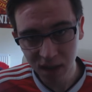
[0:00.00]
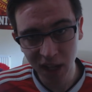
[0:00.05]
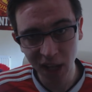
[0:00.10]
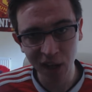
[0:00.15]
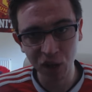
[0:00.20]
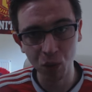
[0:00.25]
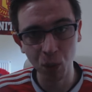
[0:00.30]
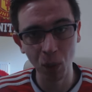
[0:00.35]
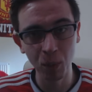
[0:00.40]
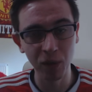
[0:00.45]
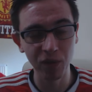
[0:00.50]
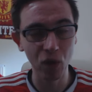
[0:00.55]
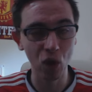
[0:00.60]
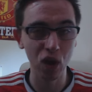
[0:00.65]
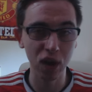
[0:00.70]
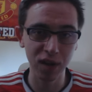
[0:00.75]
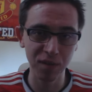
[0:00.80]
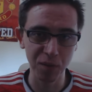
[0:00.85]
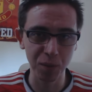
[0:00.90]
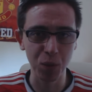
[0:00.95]
Next one, we've got
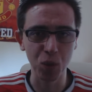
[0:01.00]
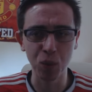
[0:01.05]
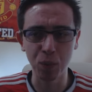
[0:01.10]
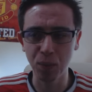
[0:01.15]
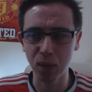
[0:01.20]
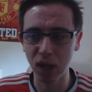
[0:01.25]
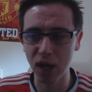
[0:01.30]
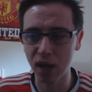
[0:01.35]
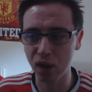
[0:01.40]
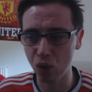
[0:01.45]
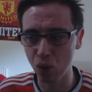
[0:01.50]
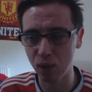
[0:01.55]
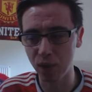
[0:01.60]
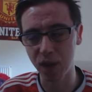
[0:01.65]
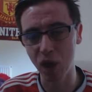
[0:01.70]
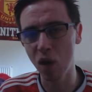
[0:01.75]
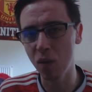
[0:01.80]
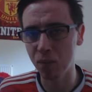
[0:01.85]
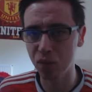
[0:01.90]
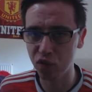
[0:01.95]
a Liverpool player going
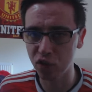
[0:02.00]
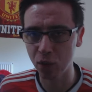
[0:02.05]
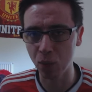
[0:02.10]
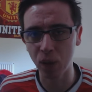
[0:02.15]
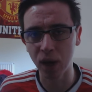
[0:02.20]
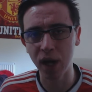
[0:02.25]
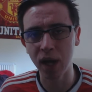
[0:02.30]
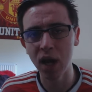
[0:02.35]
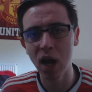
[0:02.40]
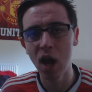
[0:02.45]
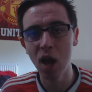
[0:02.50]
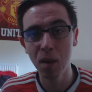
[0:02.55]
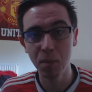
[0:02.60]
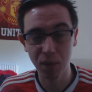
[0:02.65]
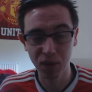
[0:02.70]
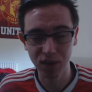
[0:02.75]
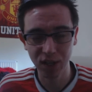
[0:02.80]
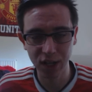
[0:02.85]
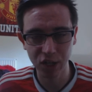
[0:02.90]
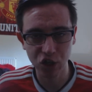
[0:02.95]
the opposite way
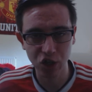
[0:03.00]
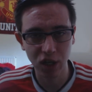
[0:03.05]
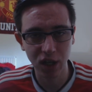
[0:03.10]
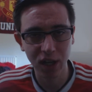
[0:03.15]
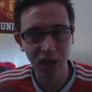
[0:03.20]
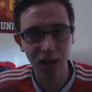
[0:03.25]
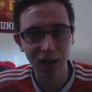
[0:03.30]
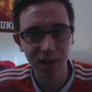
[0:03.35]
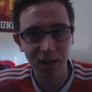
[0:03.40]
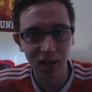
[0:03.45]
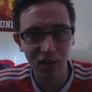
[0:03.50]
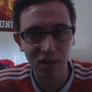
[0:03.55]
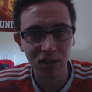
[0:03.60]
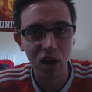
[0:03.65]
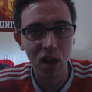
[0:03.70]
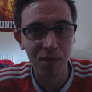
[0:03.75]
potentially, and that's